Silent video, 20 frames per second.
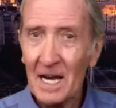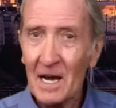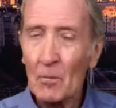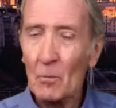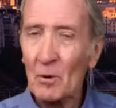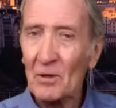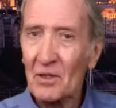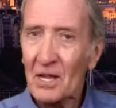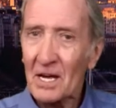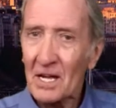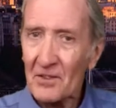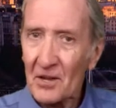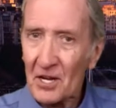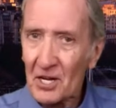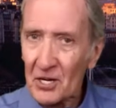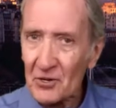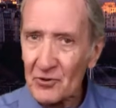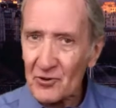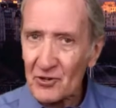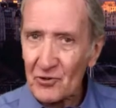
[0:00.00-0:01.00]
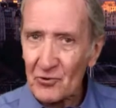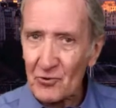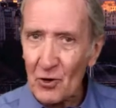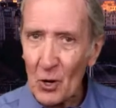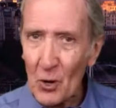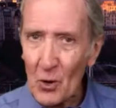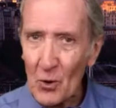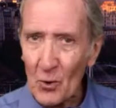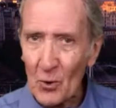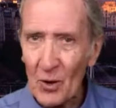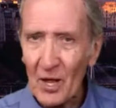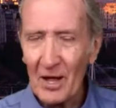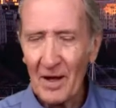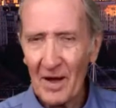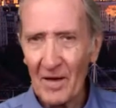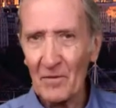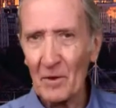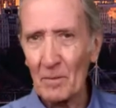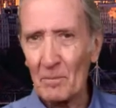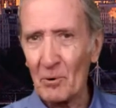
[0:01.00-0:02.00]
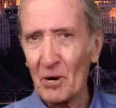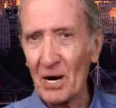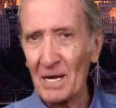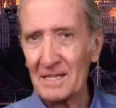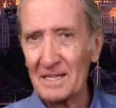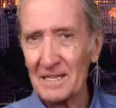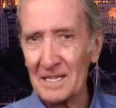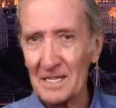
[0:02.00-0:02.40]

with the control of the breath